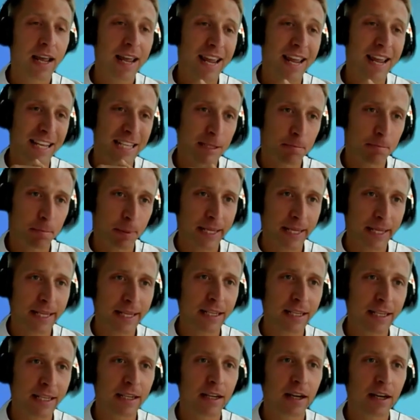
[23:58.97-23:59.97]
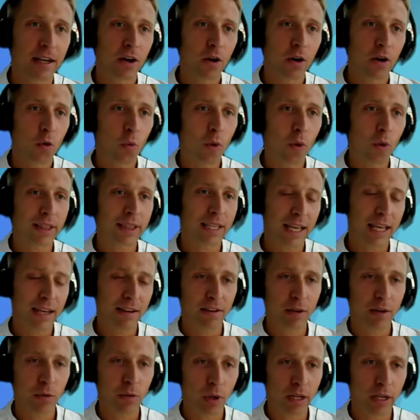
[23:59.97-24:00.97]
explaining what
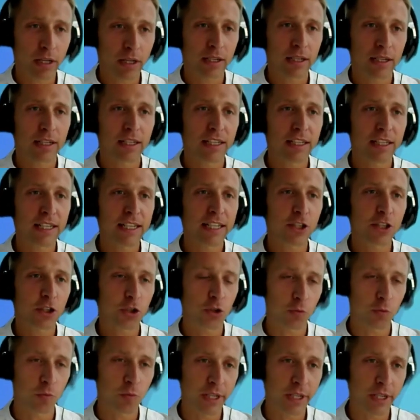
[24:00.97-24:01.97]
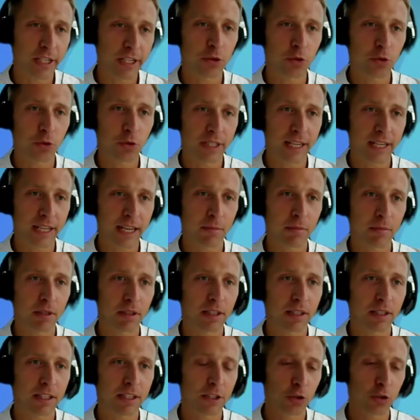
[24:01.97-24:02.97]
everyone needs to bring to the
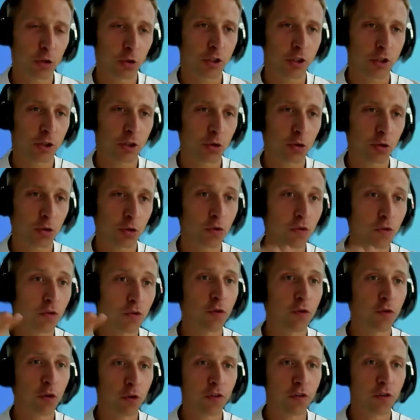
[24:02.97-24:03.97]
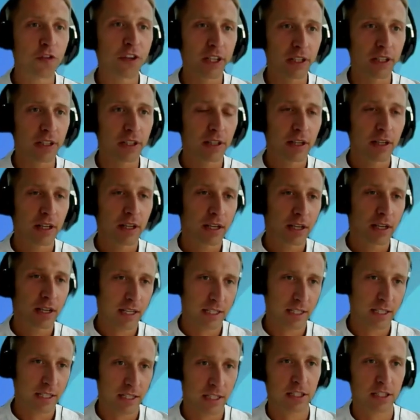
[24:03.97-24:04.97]
table in order to fulfill a
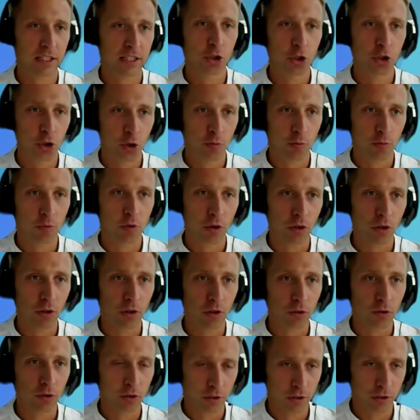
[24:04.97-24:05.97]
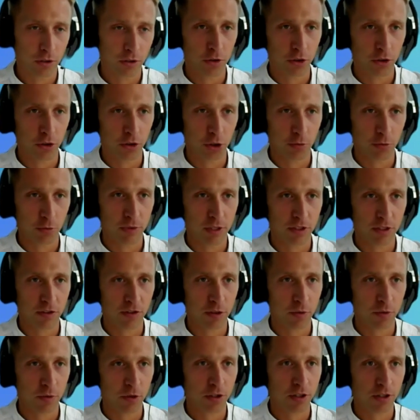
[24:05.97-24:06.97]
certain job role or job
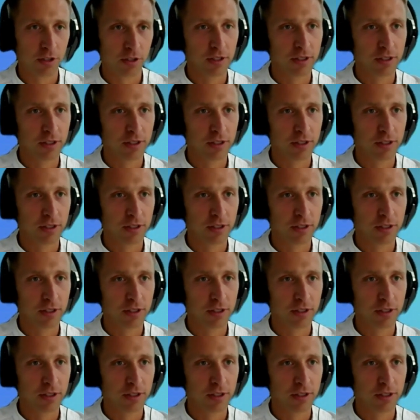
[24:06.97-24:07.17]
description.